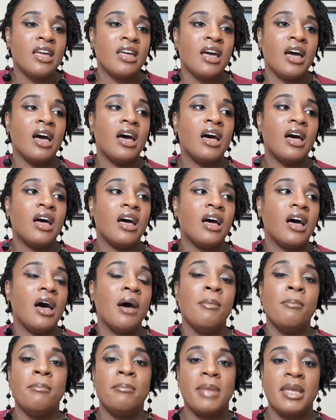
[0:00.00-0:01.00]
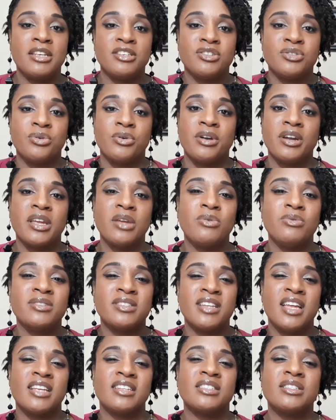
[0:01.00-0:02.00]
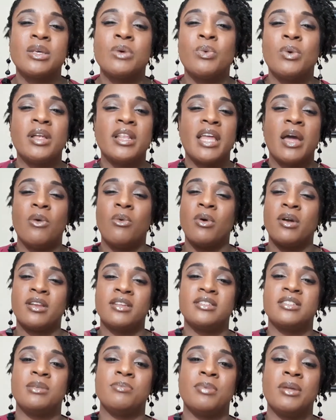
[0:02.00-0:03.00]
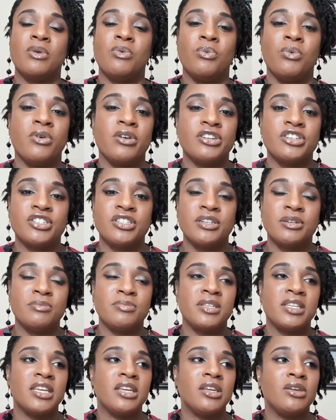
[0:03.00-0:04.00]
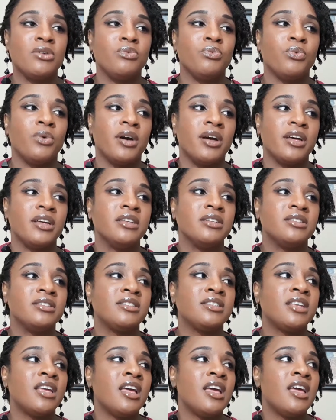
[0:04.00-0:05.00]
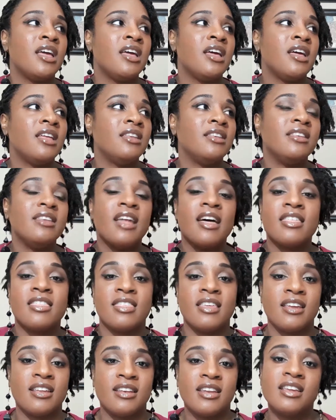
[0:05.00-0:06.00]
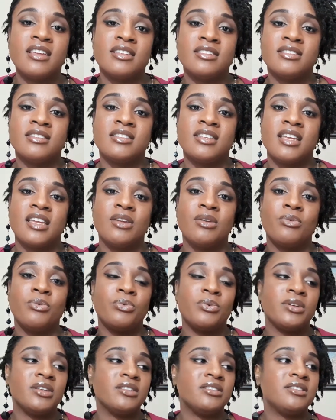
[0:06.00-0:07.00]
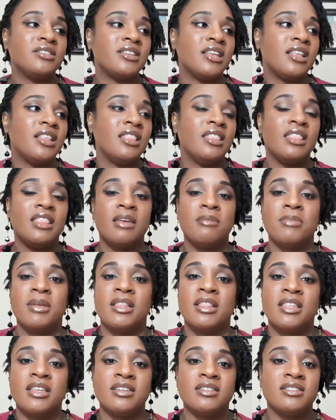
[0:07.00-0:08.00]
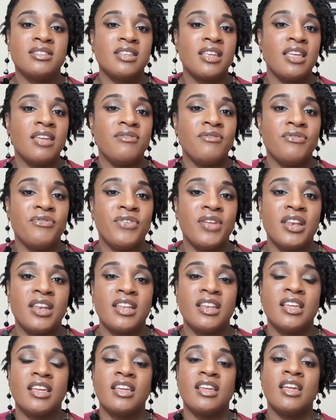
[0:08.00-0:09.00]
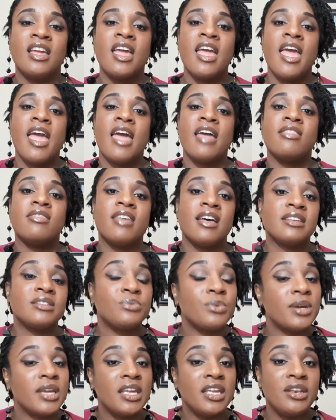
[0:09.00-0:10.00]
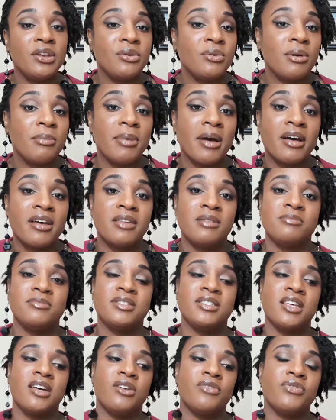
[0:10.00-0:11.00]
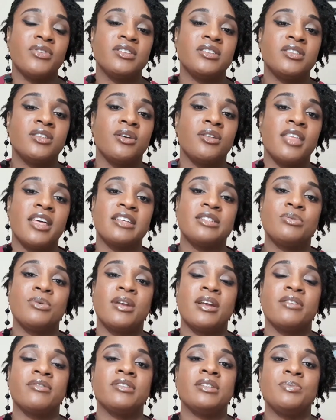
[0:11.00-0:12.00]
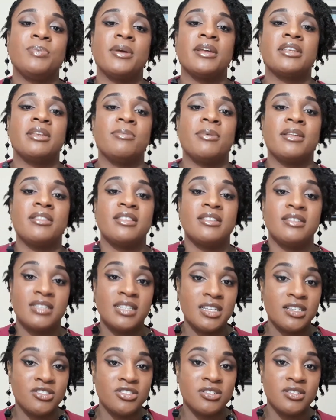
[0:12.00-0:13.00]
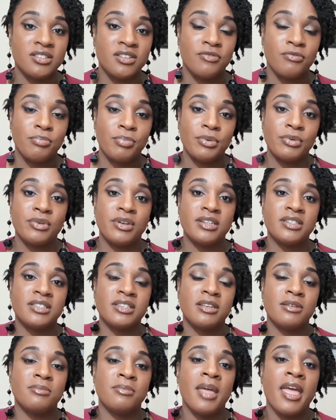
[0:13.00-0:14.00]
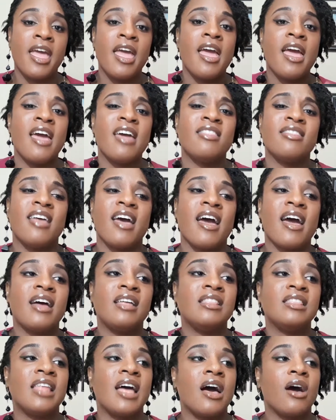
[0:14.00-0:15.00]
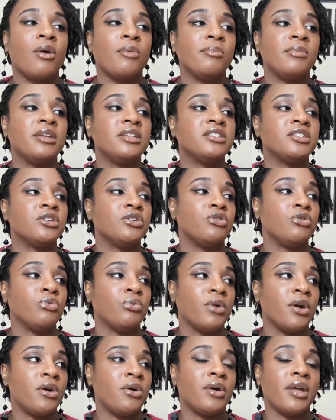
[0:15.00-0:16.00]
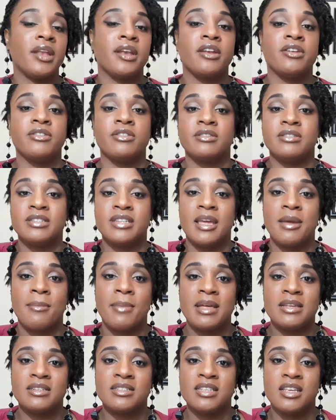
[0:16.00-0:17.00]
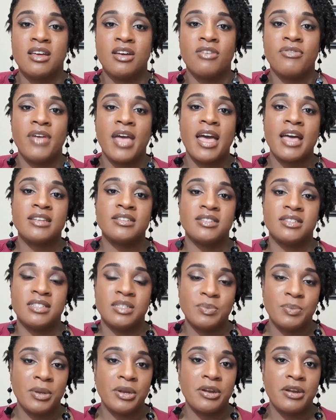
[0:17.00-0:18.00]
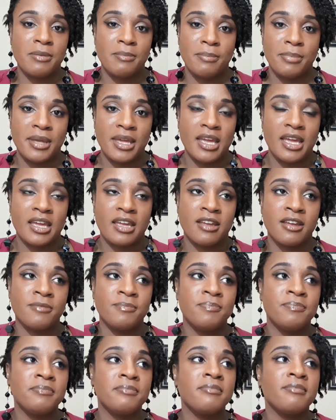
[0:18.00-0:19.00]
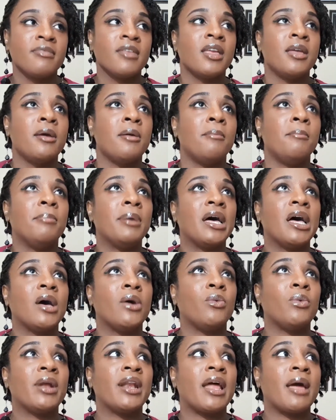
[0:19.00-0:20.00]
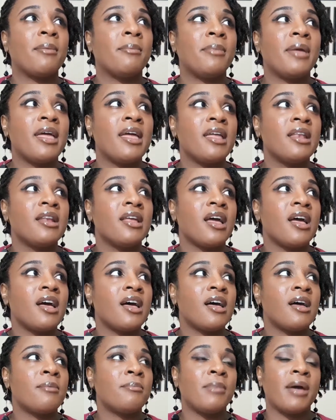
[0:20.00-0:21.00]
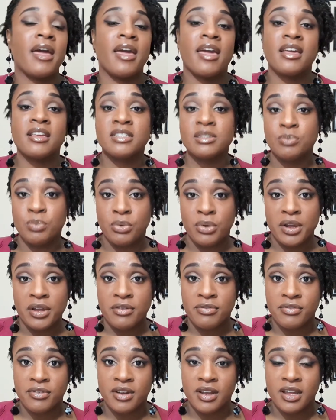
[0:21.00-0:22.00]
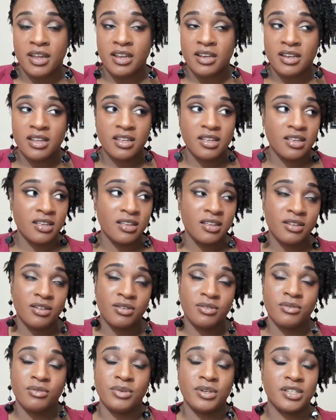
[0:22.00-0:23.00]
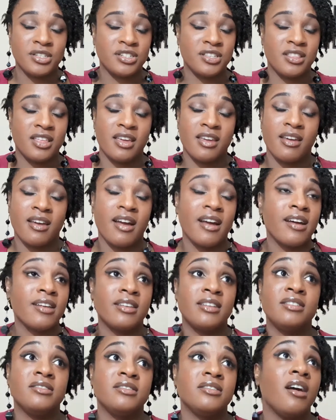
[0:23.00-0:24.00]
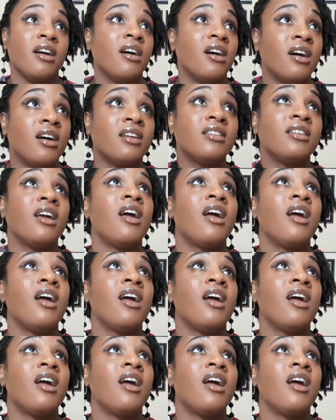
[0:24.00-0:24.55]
a mentor. He was not someone that wanted to be worshipped. He was nothingness. He was limitless, infinity, and that's what he knew about himself. And so that's what I respect about the teachers of Buddhism, and that allowed me to grow and understand myself as a spirit being. But when I met my ex-boyfriend, which thank God he's gone,